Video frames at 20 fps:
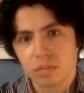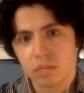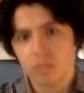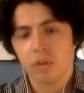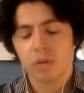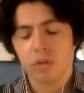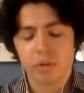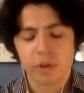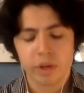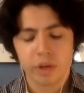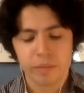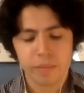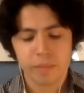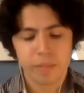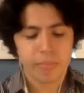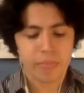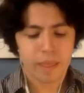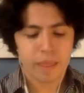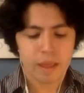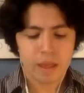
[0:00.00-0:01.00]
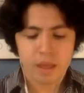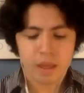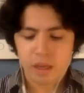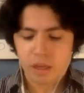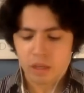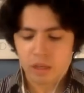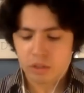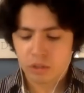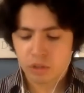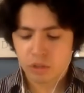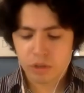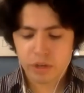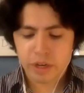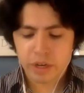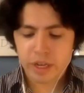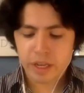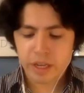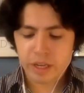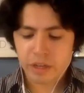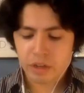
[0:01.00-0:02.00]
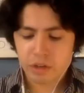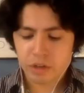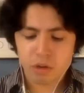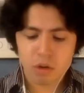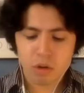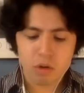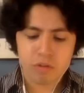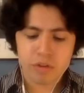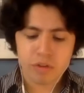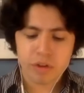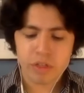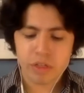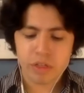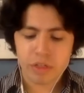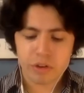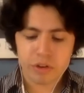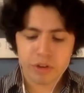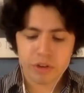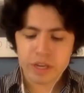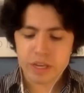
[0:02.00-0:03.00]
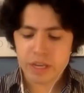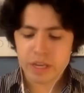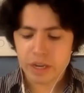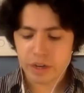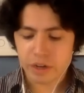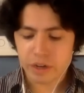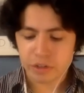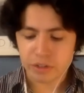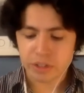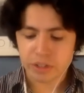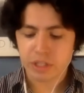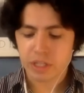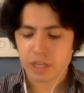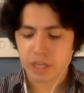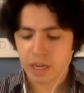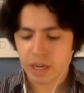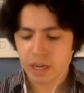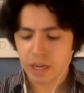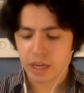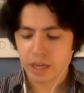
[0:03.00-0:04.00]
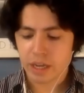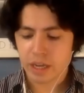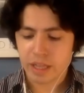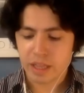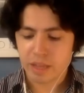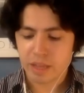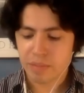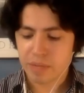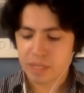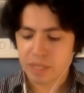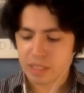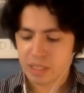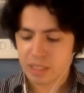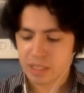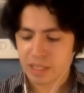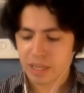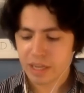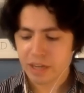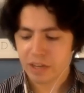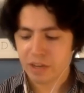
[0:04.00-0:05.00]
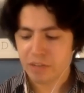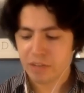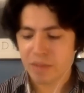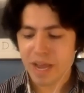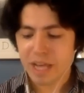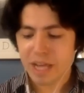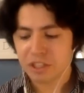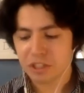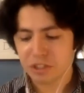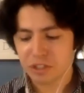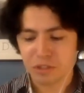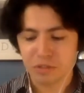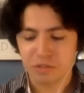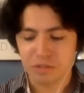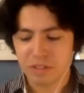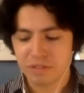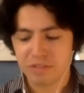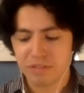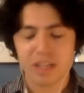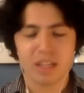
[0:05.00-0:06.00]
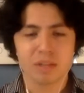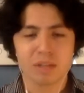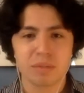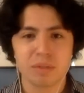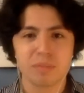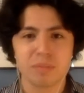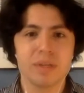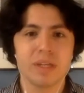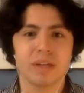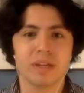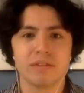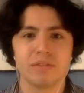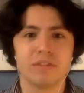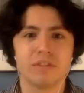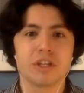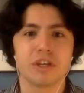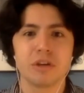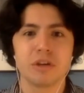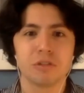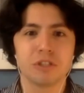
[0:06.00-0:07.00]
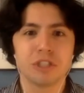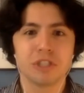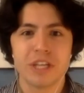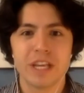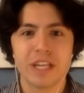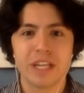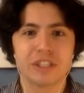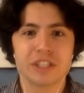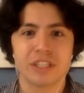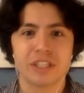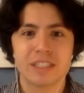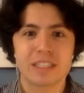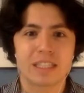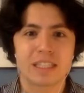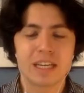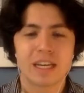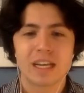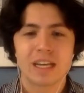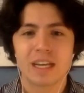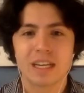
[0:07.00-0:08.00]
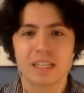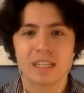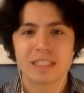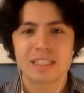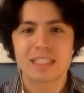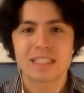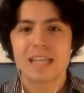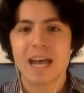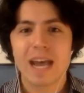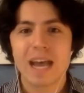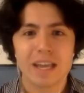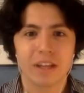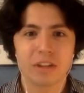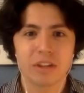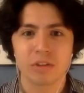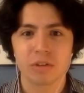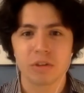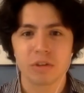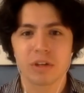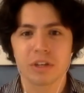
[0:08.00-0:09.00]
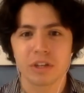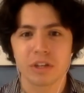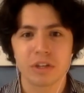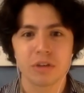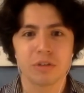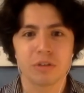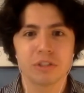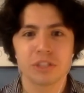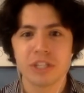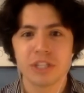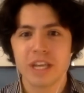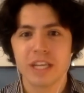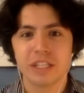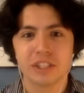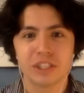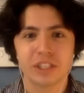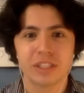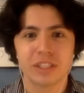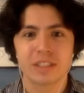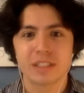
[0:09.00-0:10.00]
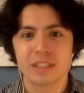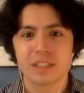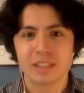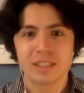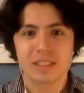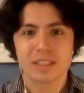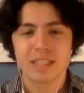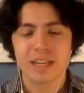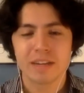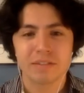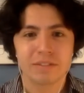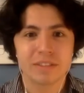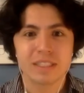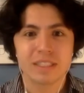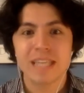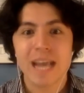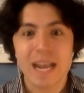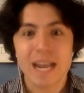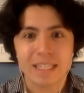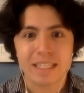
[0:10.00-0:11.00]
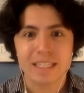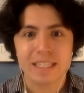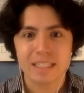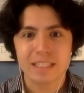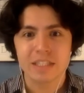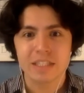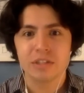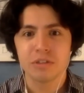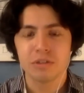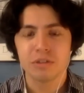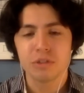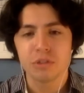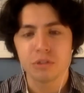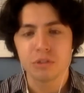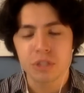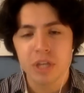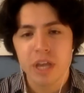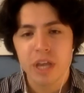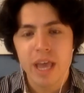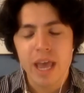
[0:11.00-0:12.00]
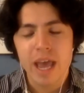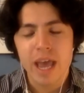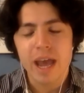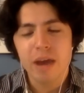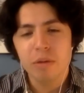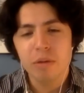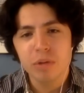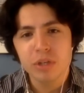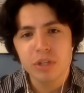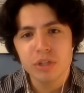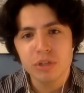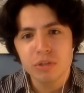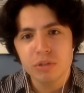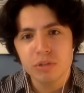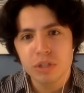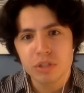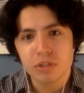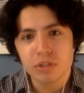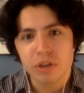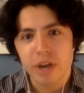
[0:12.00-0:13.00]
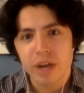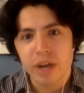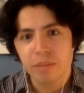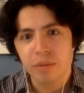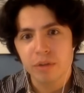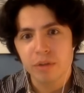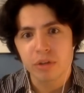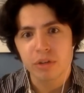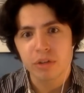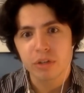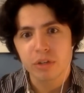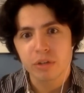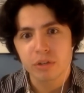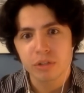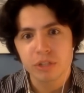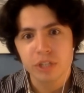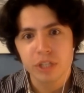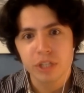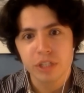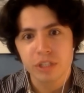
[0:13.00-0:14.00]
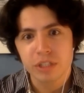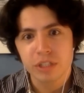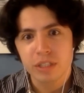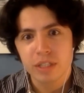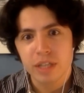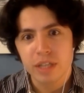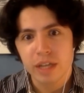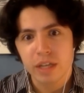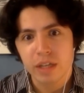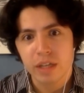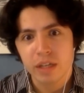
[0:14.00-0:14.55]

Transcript: Okay. Jordan, in your over 30 years in the business, I could imagine you've developed a bit of negotiation style or a negotiation set of tactics that you use. How would you describe your negotiation style?